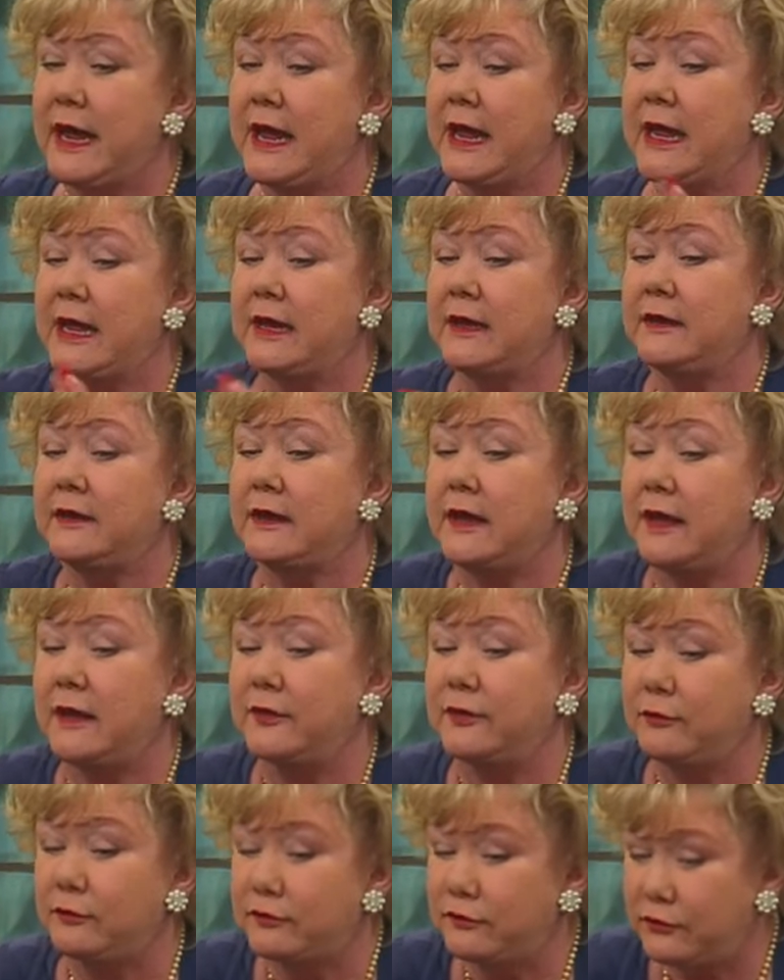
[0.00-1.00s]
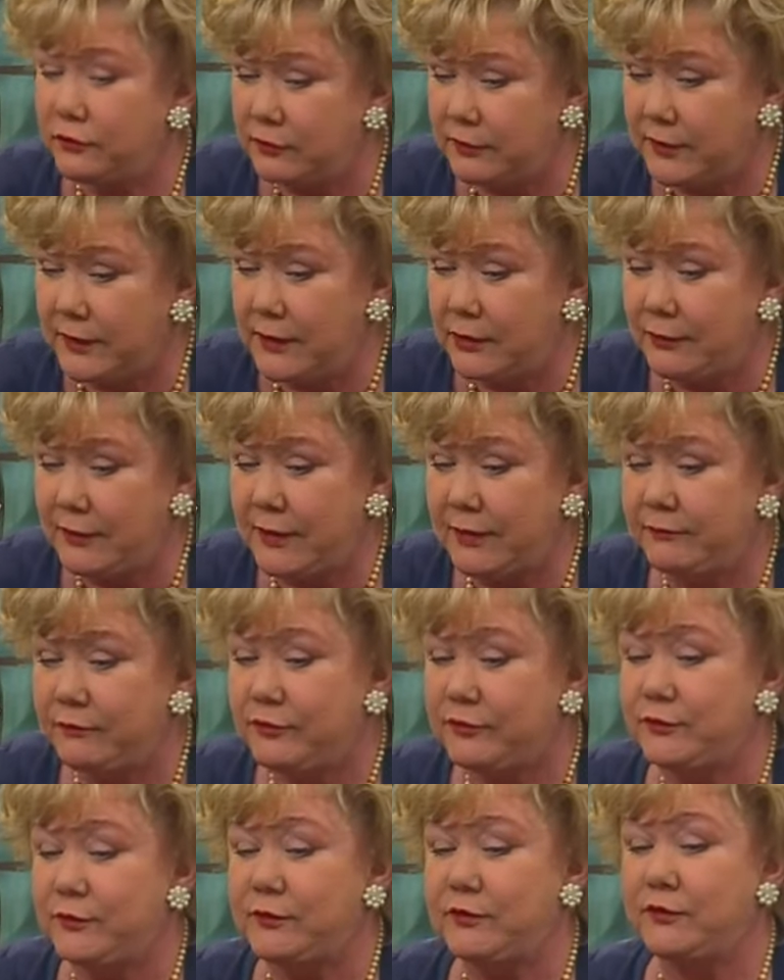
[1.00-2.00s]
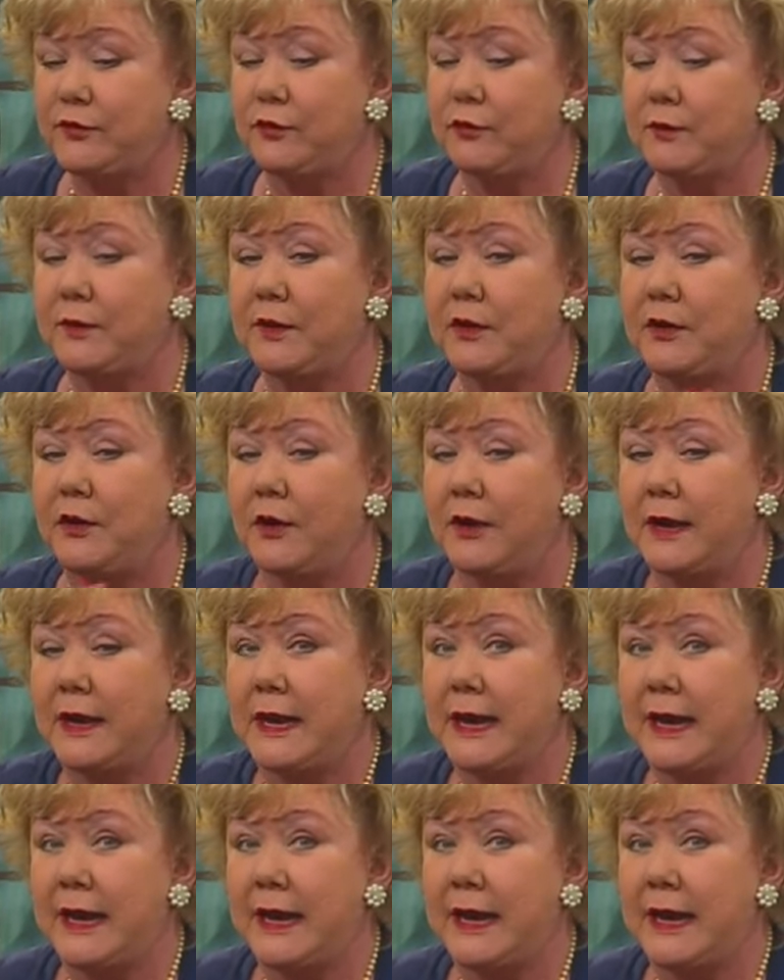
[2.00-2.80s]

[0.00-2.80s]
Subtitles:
And 30-year anniversary Total Recall.